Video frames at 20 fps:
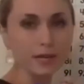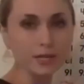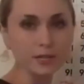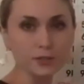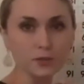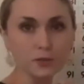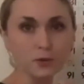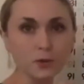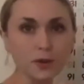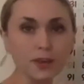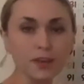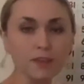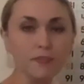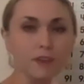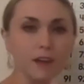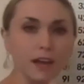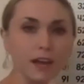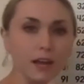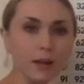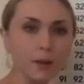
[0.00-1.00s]
do
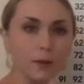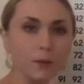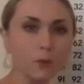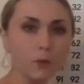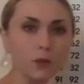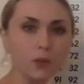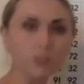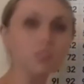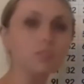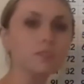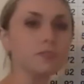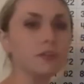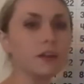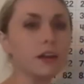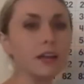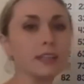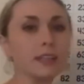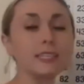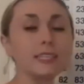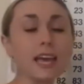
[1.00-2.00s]
if I want to
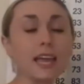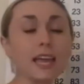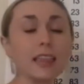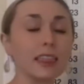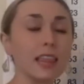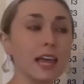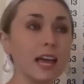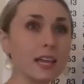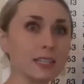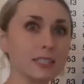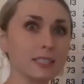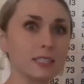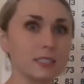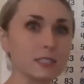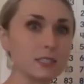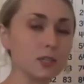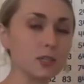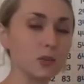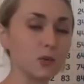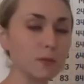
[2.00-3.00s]
find 10
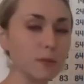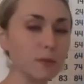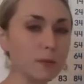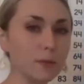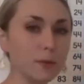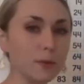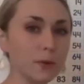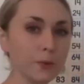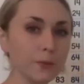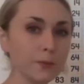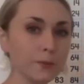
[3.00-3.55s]
less? Do you remember?